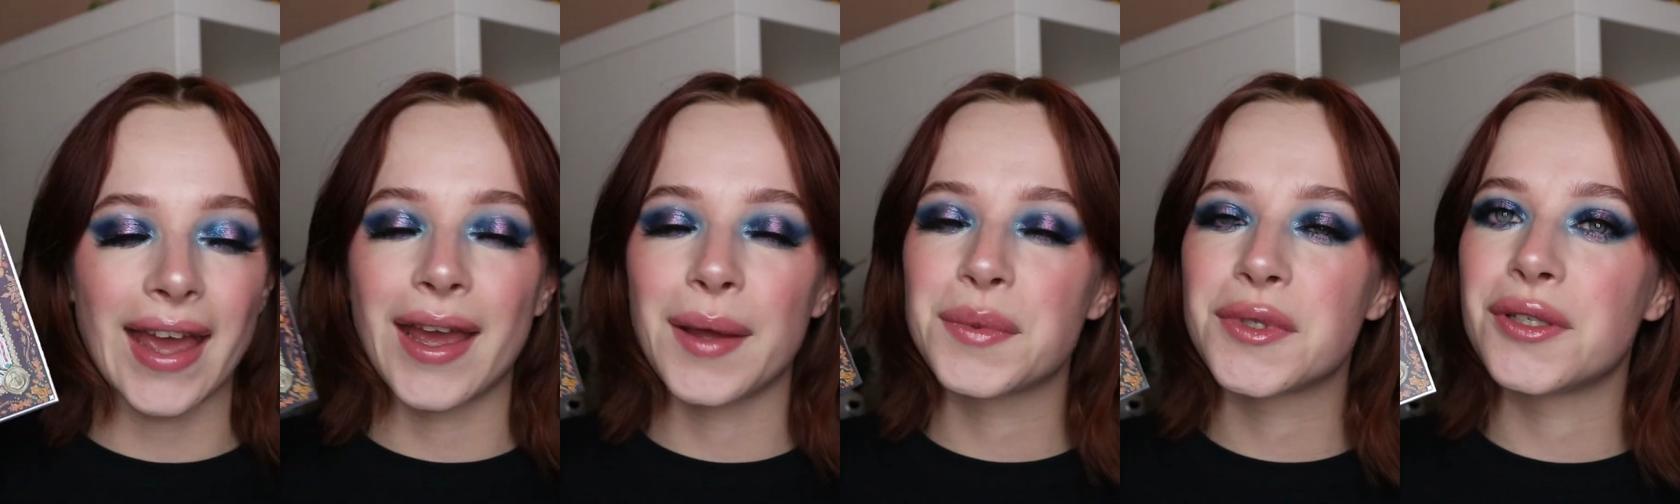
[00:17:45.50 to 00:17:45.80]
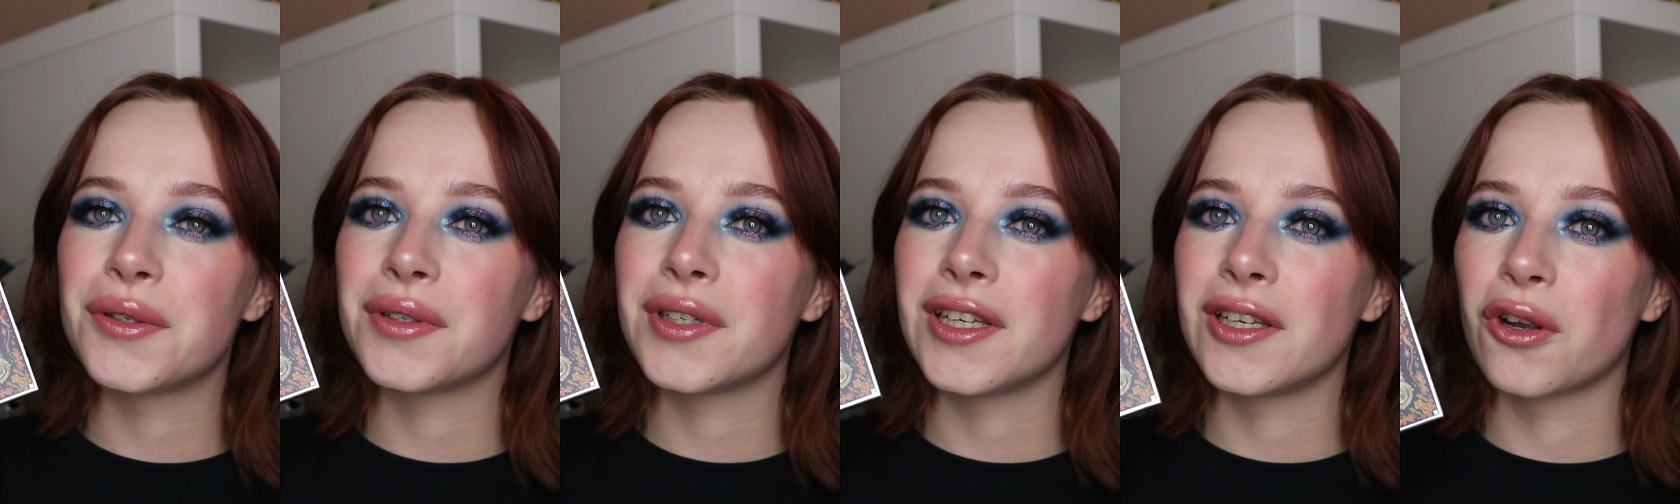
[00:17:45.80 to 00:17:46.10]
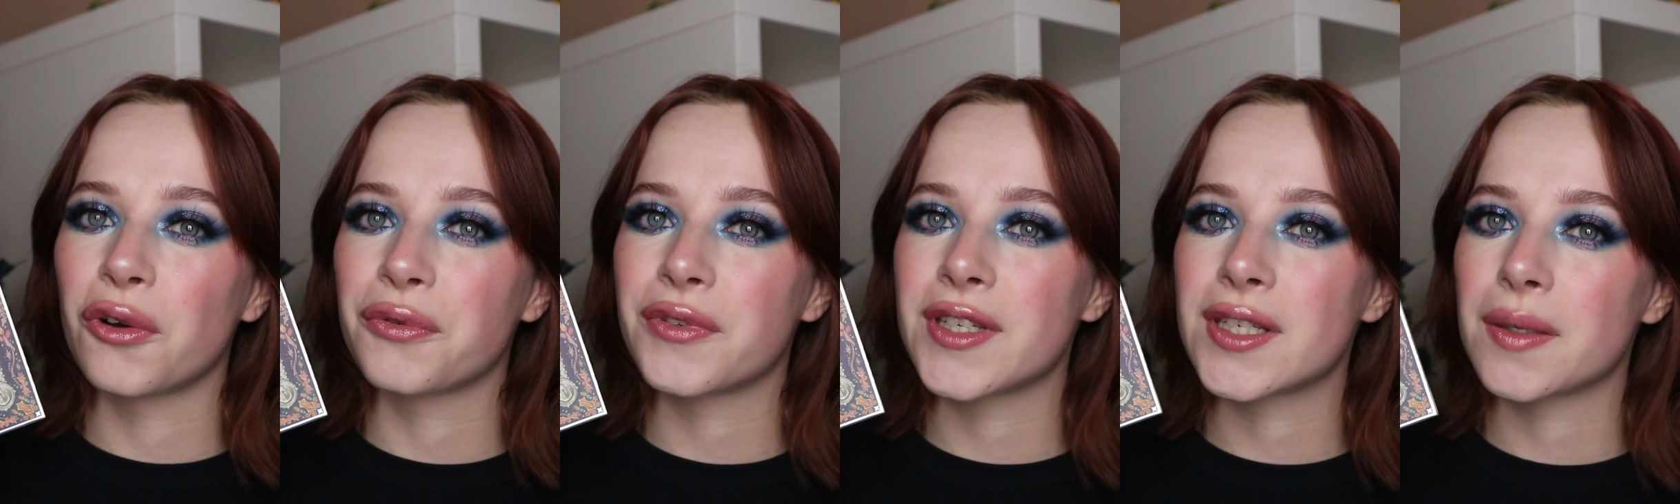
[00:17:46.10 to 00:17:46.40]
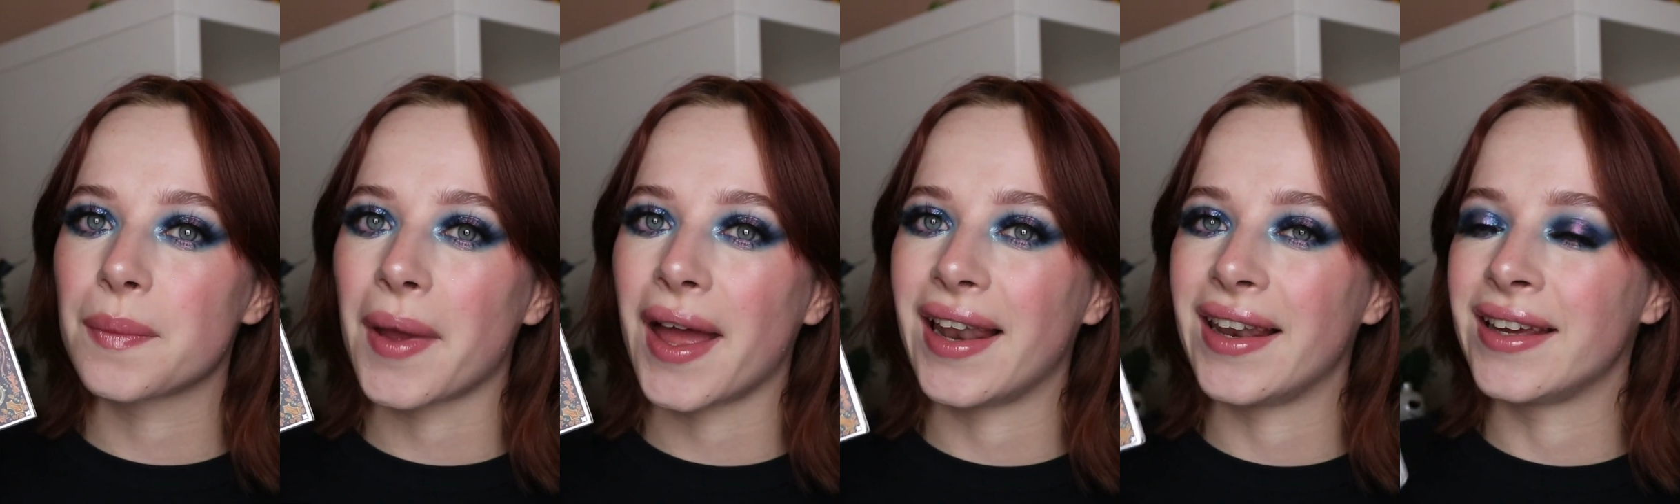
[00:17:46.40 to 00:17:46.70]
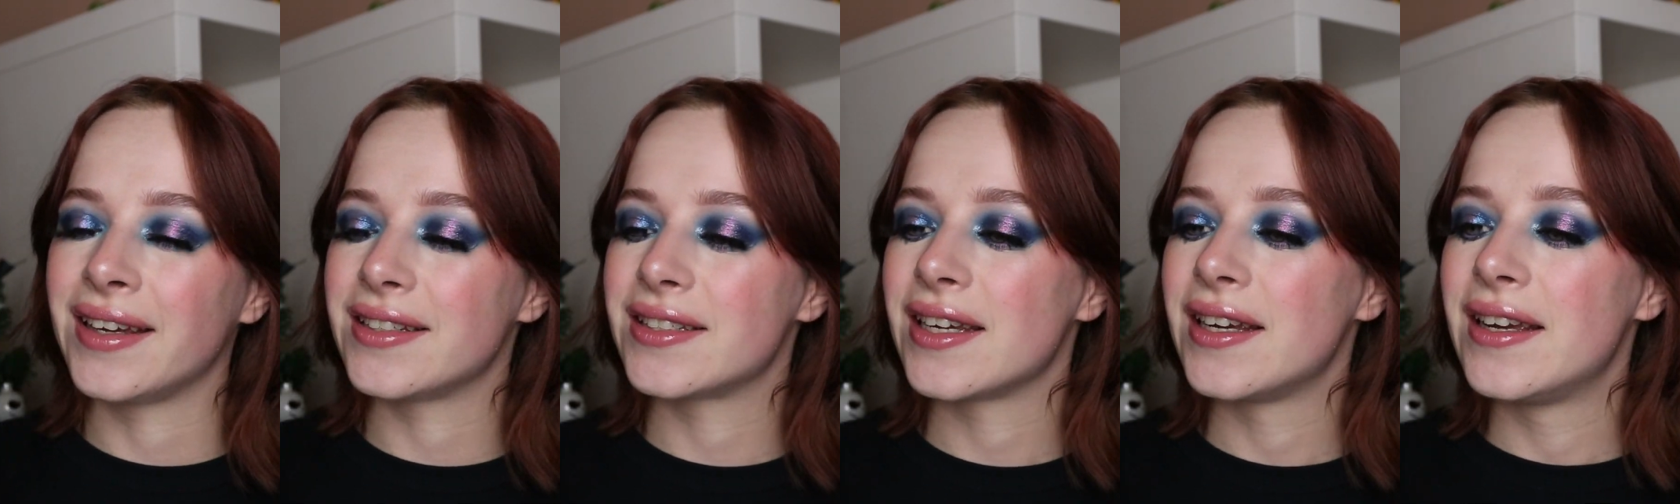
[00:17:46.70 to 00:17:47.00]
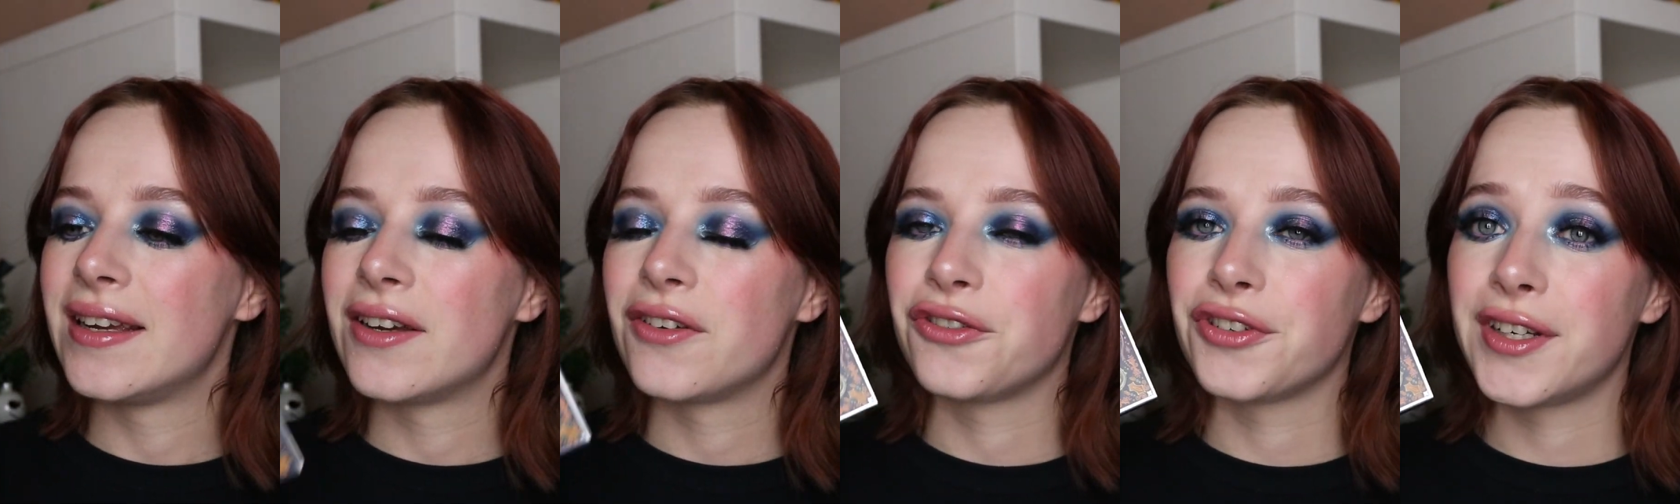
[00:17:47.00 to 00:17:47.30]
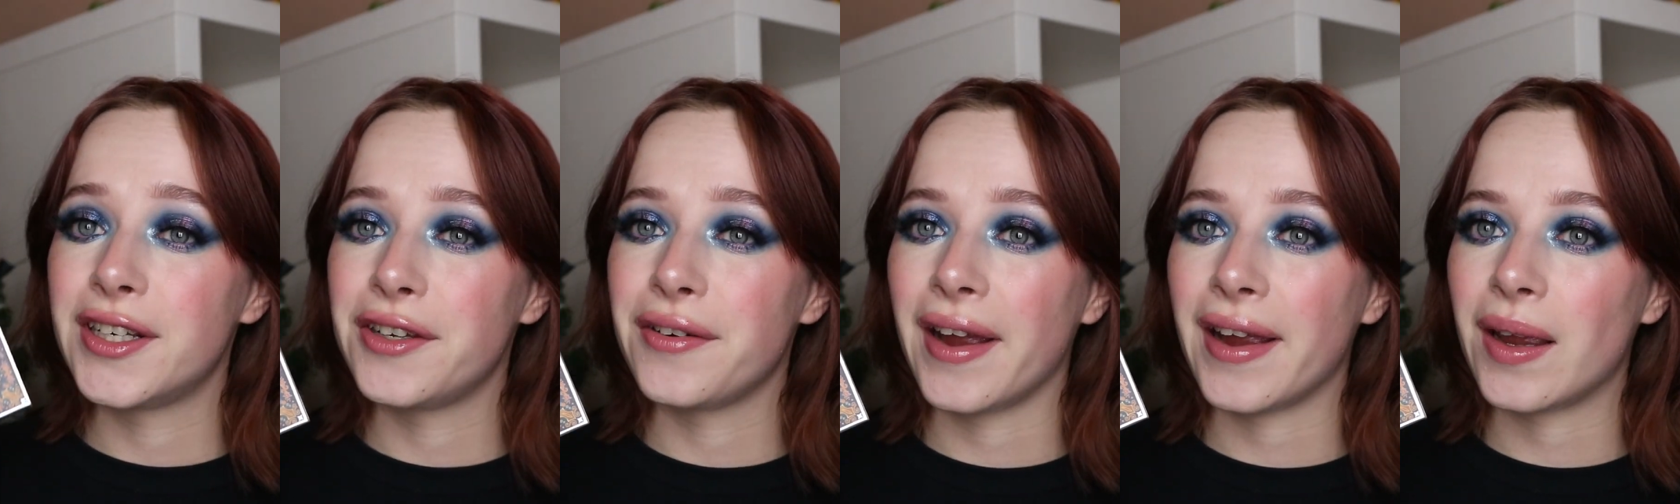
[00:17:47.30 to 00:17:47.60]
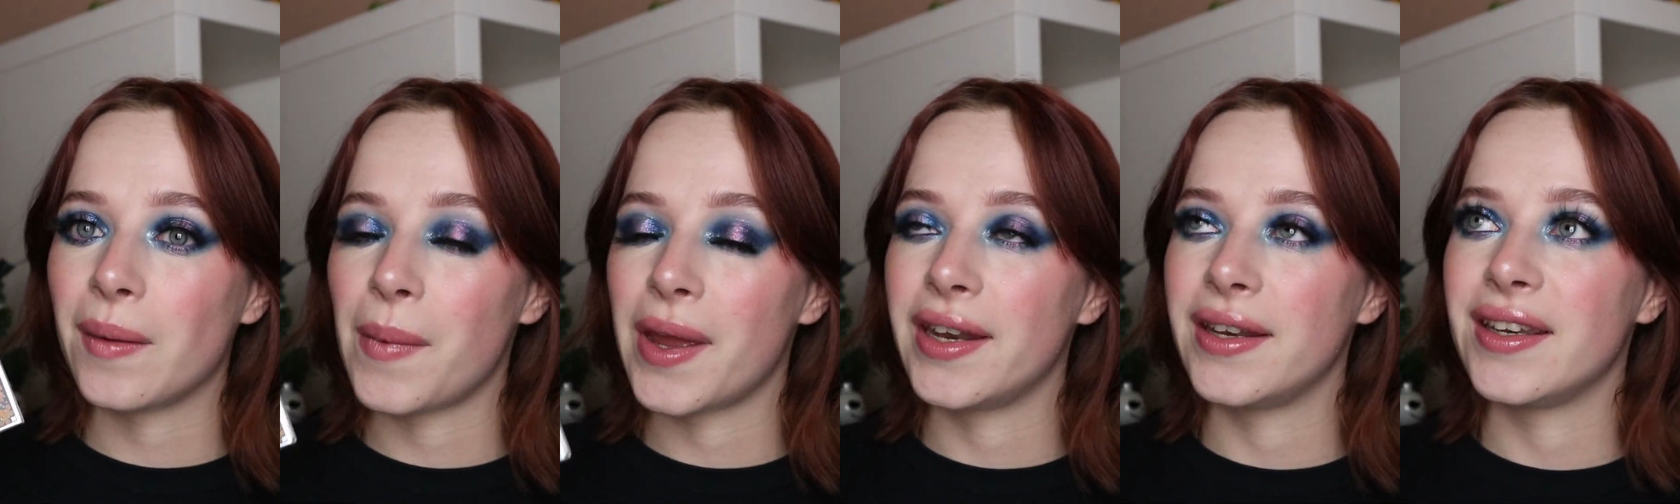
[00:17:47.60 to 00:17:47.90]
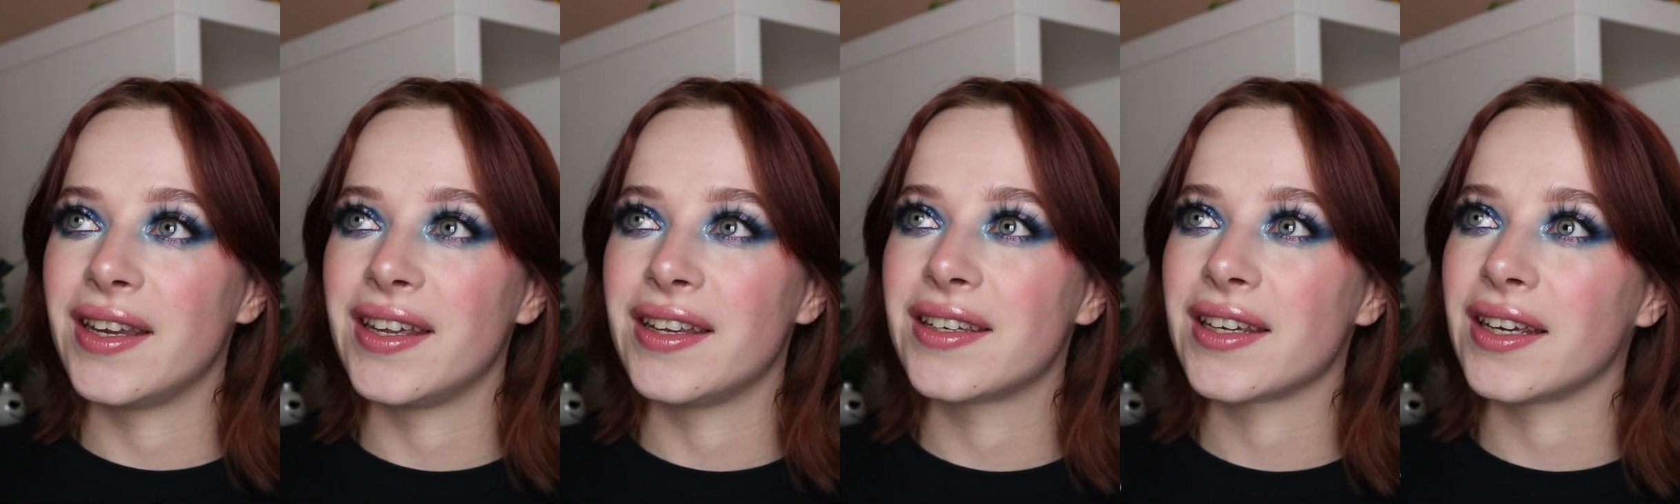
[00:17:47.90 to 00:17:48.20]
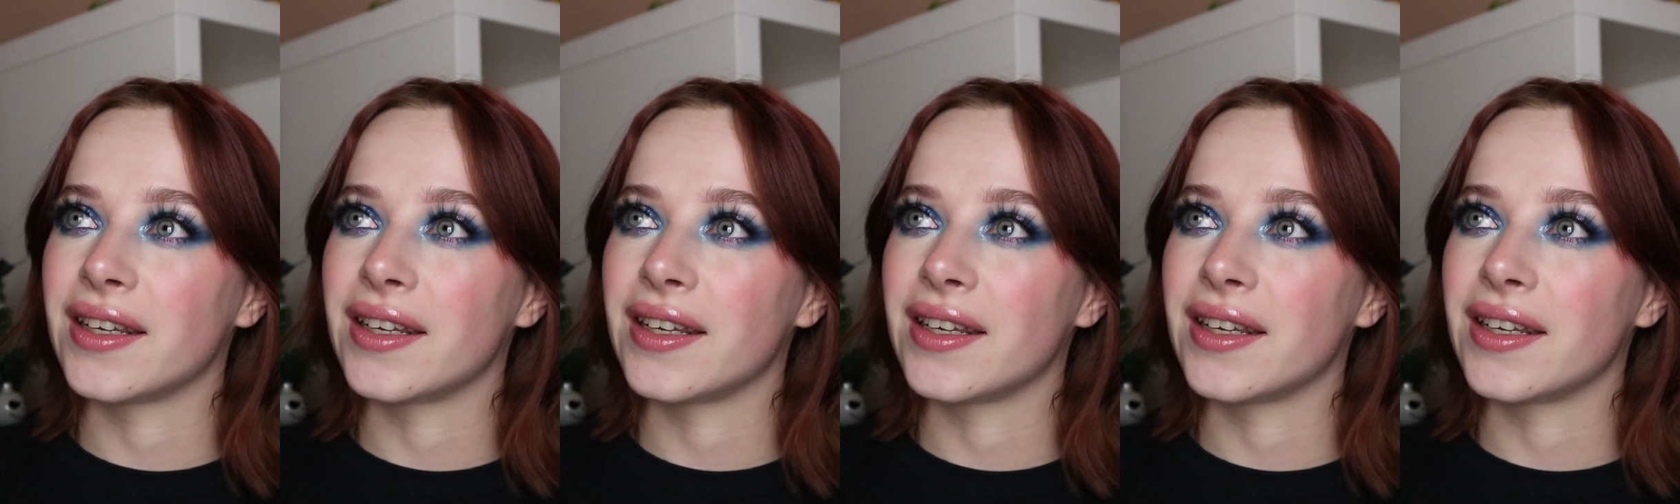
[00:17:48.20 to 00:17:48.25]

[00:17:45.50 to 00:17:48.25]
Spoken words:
I absolutely love this palette, really recommend it,